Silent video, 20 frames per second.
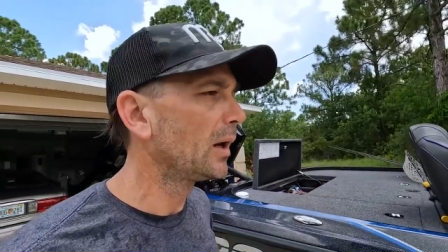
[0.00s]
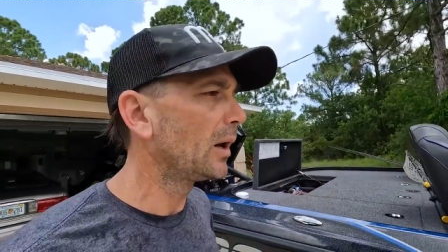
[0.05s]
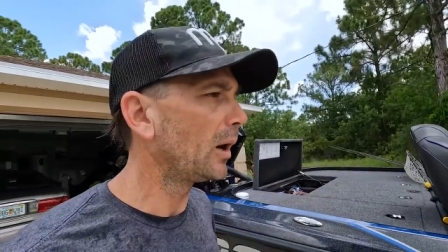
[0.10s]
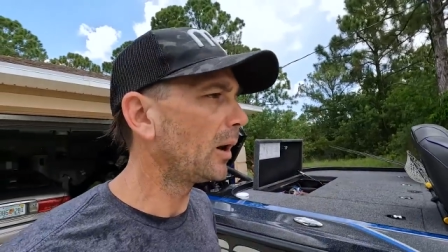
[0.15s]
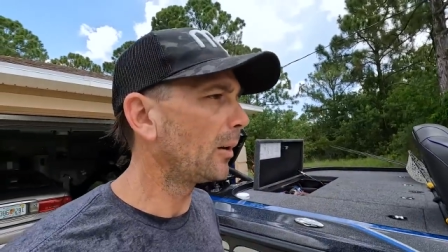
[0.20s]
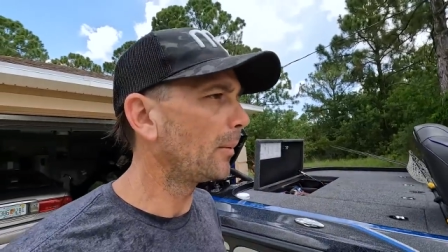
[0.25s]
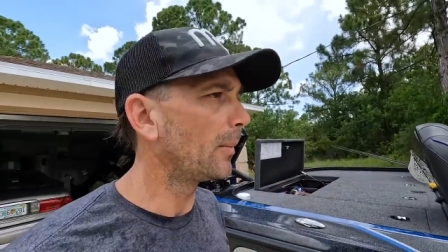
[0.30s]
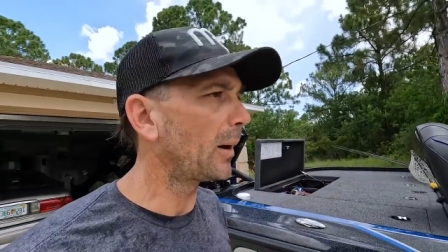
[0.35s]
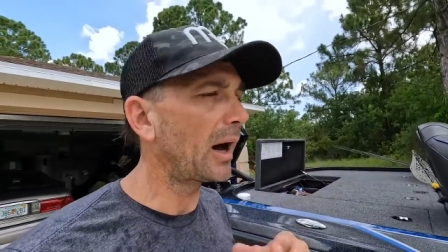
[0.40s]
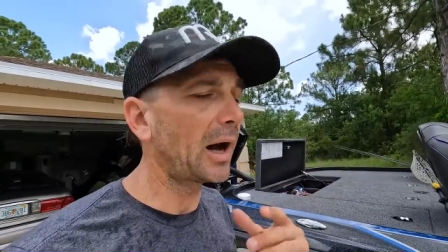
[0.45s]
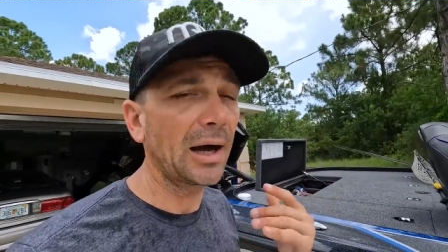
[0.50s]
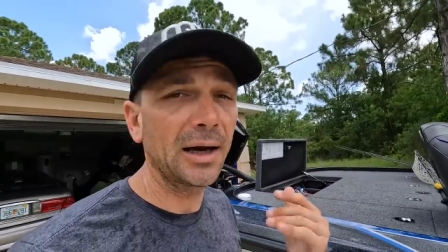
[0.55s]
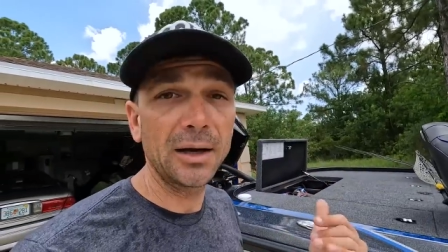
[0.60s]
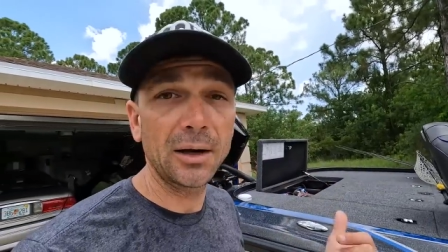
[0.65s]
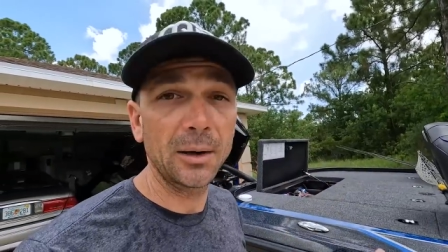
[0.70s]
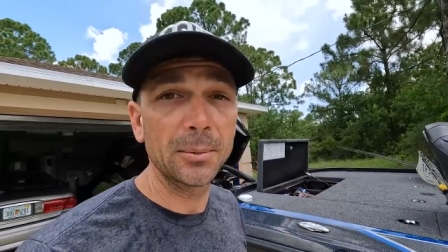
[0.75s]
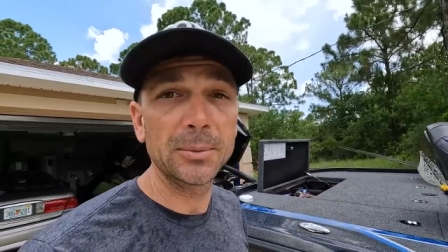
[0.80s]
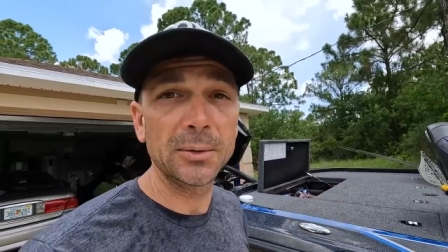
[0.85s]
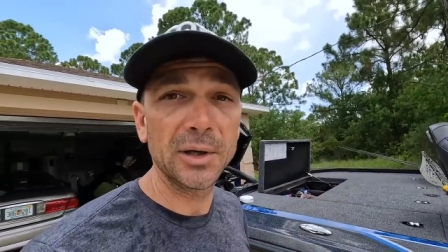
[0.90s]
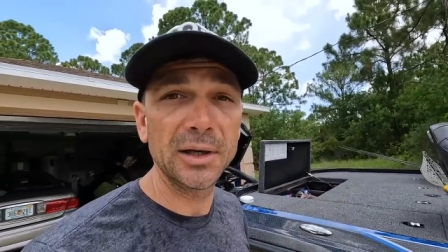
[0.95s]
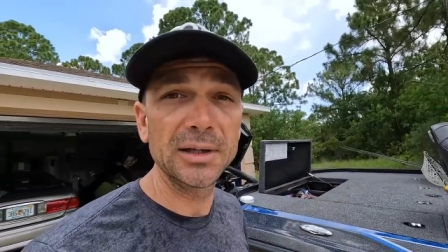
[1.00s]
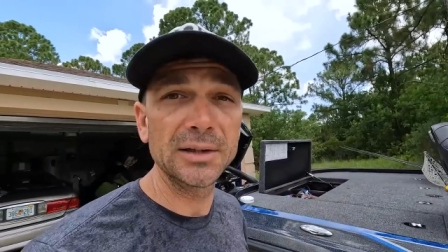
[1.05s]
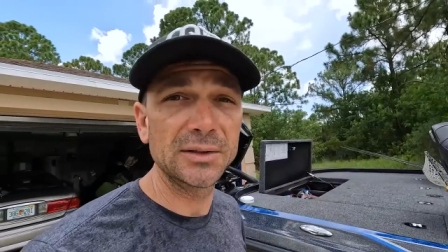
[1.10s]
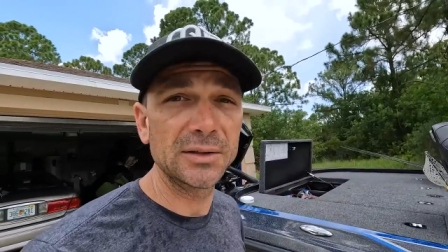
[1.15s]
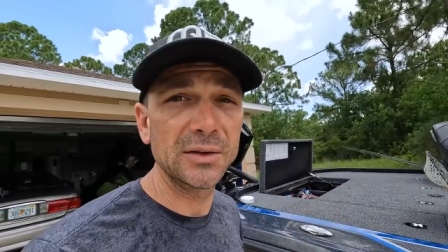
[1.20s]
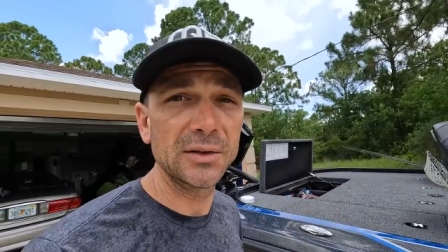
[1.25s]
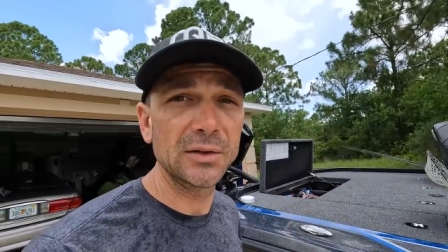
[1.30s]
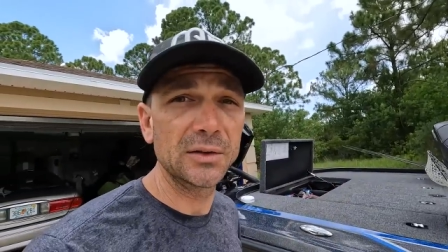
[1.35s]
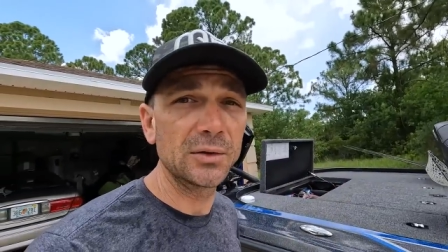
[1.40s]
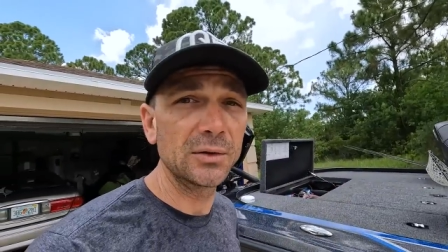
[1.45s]
I upgraded
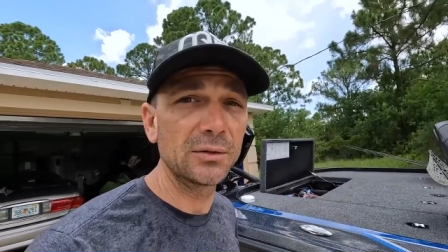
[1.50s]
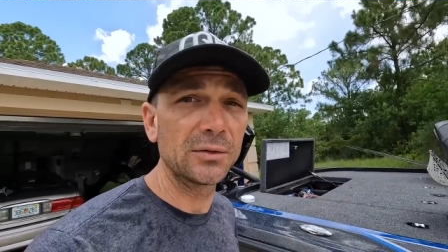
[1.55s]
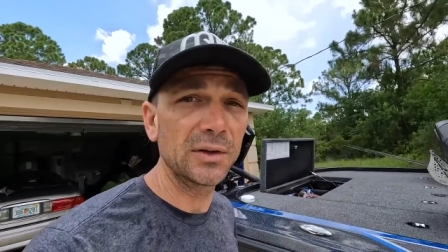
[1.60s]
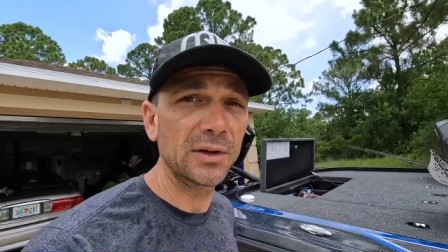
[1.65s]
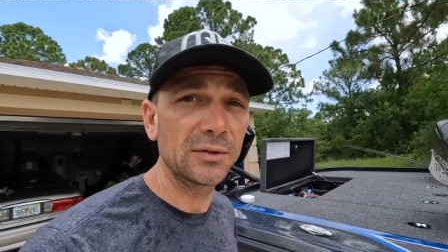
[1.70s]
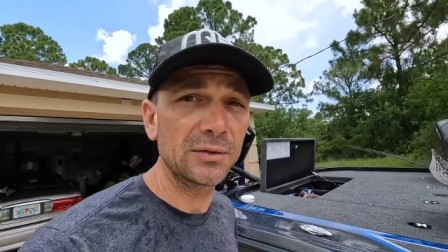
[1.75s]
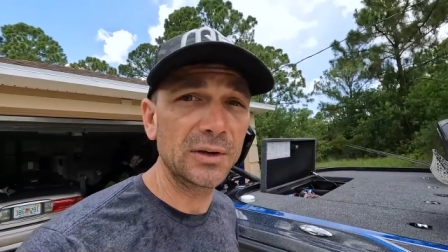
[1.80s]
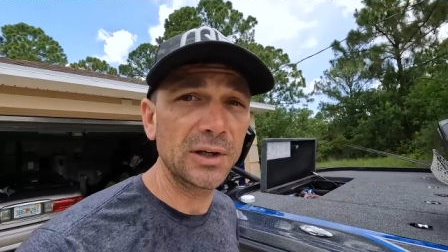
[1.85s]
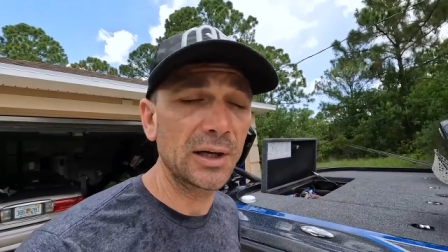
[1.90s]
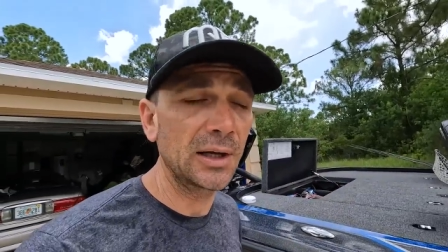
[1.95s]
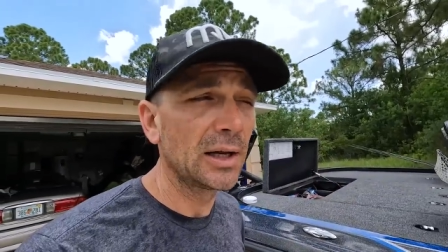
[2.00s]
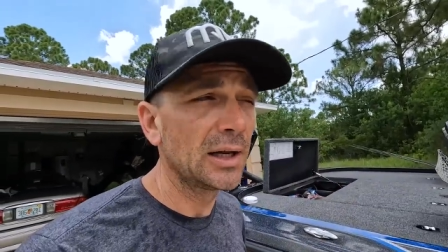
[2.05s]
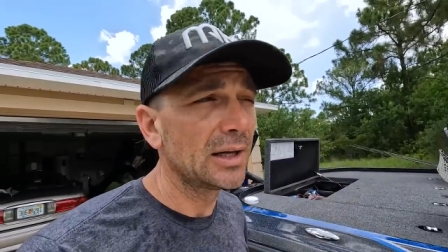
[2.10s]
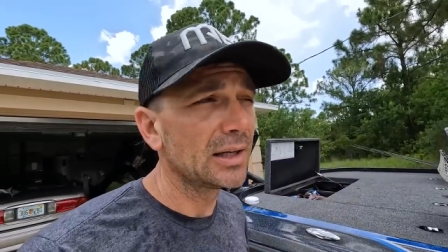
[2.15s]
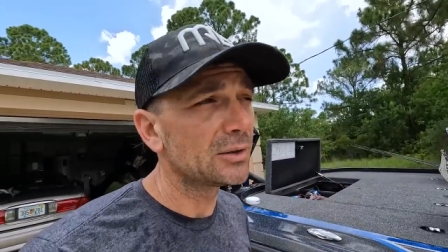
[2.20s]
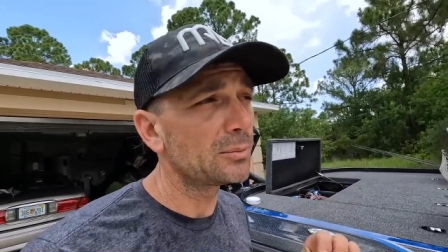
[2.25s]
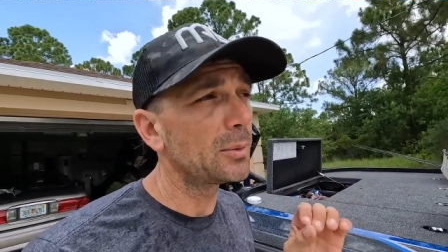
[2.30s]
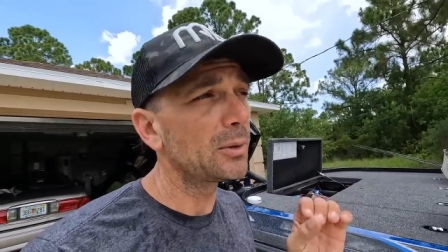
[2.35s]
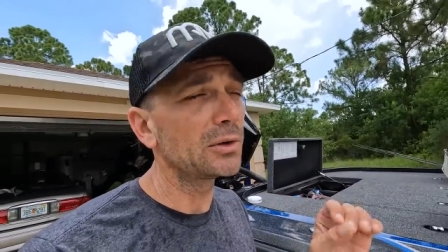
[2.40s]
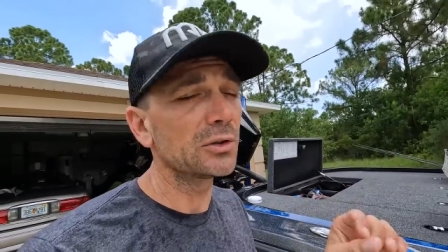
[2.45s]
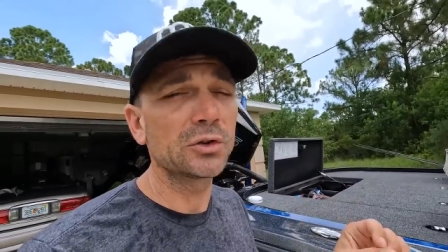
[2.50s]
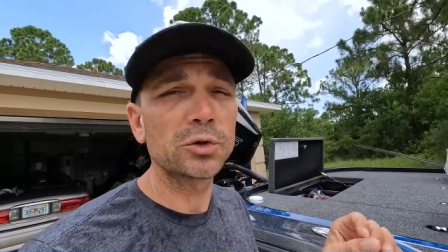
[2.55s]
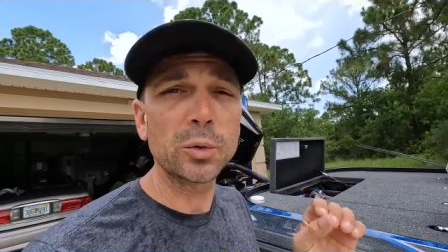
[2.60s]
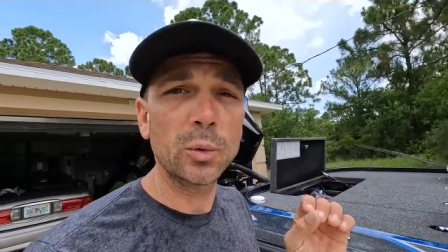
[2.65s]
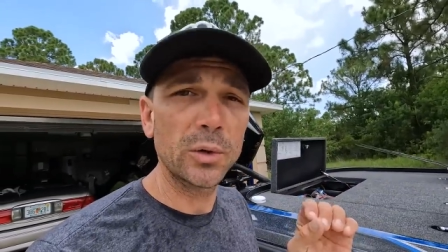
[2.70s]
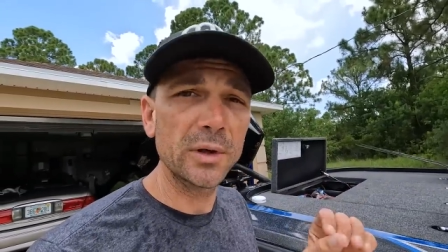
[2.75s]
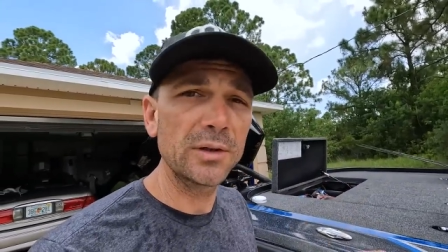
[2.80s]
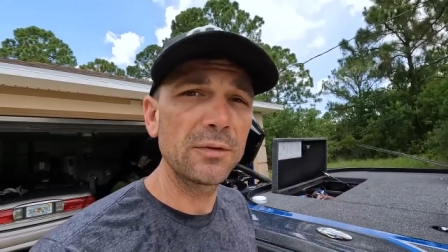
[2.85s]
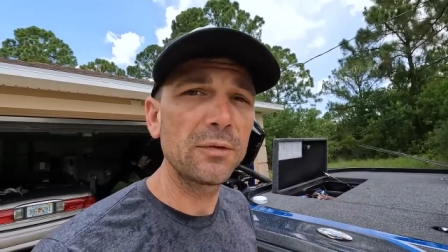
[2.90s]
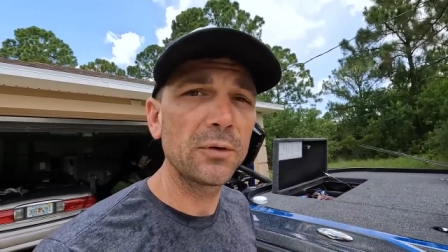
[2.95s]
to the 250. This boat is
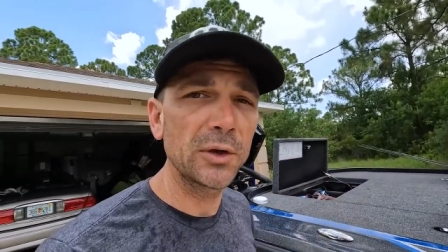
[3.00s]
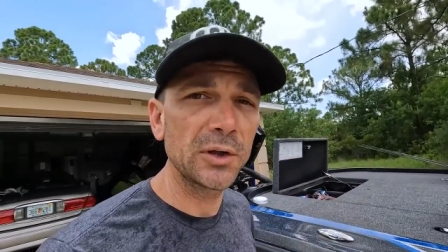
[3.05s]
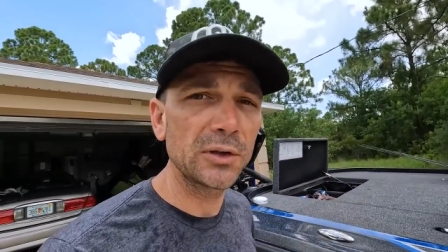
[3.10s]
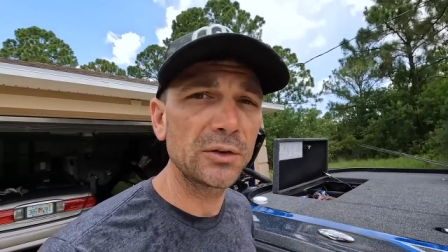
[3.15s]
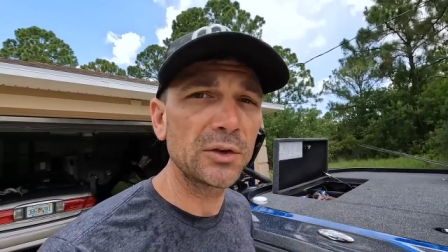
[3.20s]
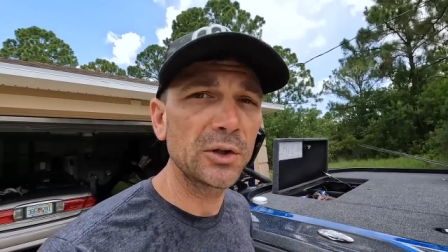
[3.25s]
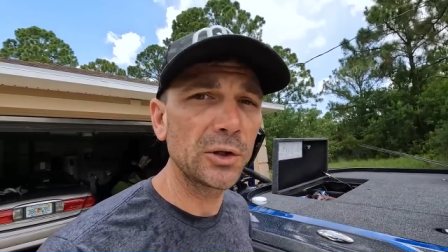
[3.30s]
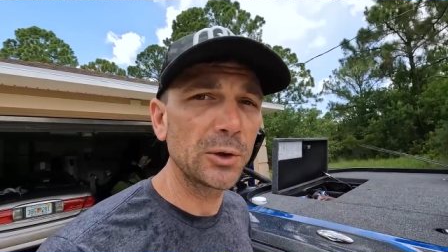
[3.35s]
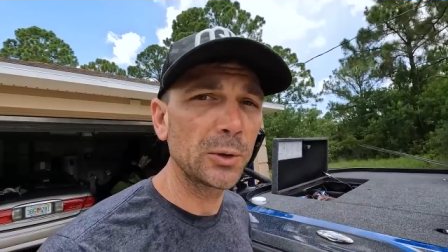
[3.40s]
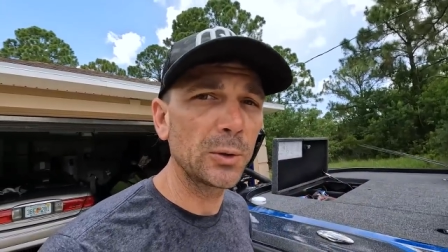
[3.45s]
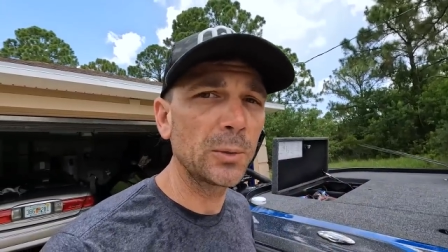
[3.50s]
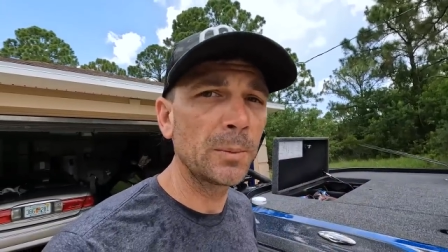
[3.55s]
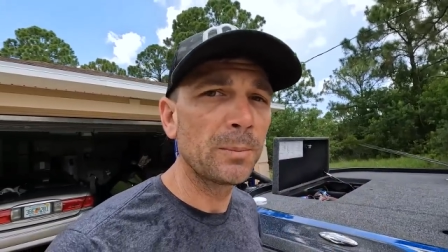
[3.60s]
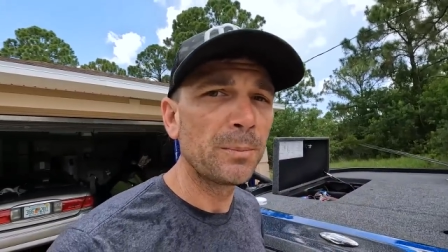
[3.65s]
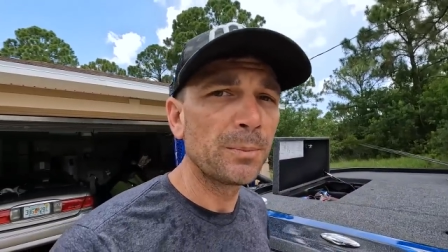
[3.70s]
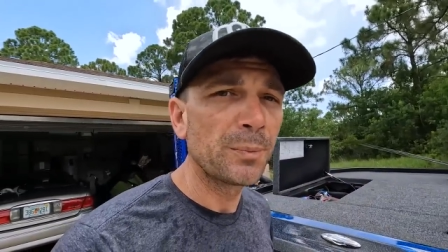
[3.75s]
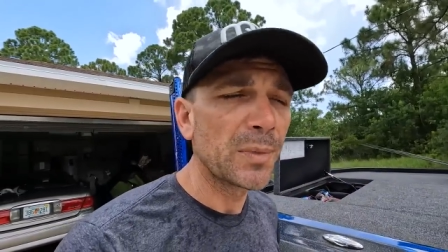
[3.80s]
20'2".